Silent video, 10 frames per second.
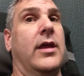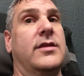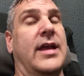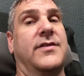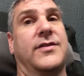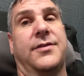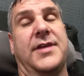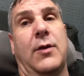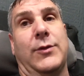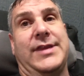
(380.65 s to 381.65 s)
That's the
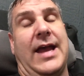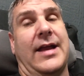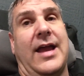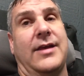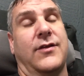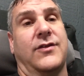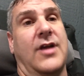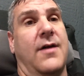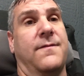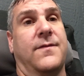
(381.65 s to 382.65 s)
thing with that kind of
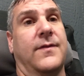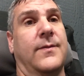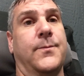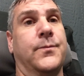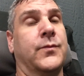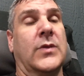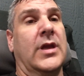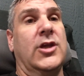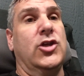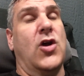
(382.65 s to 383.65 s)
stuff.
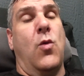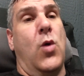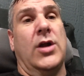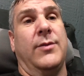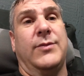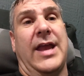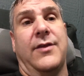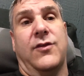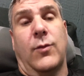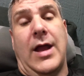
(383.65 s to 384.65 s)
You don't want to
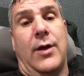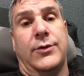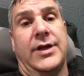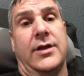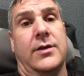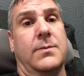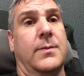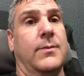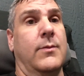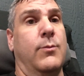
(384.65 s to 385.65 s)
dance around it.
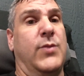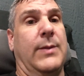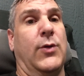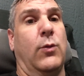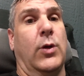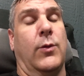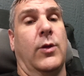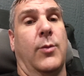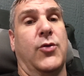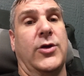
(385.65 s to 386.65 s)
People
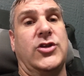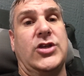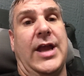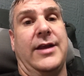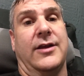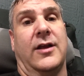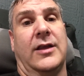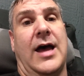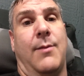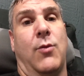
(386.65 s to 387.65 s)
will appreciate it a
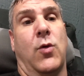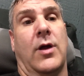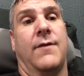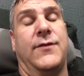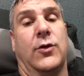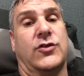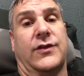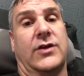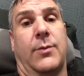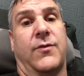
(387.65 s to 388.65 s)
lot more if you're
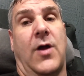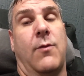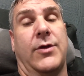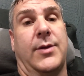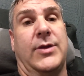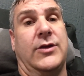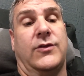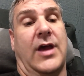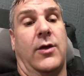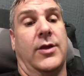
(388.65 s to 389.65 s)
just up front with them and you
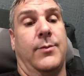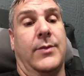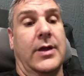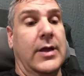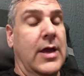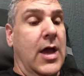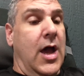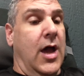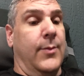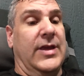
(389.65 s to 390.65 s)
tell them.
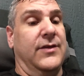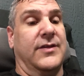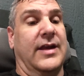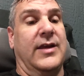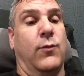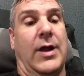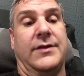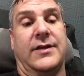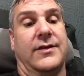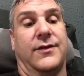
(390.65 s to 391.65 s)
He said he
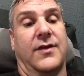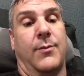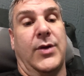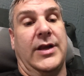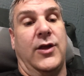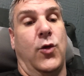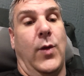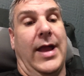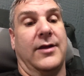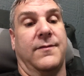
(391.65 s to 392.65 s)
rented to somebody
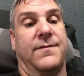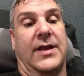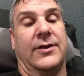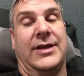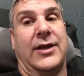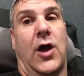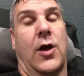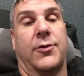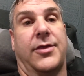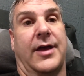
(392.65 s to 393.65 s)
who had a felony
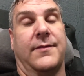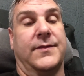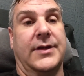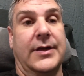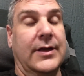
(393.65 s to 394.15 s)
car theft,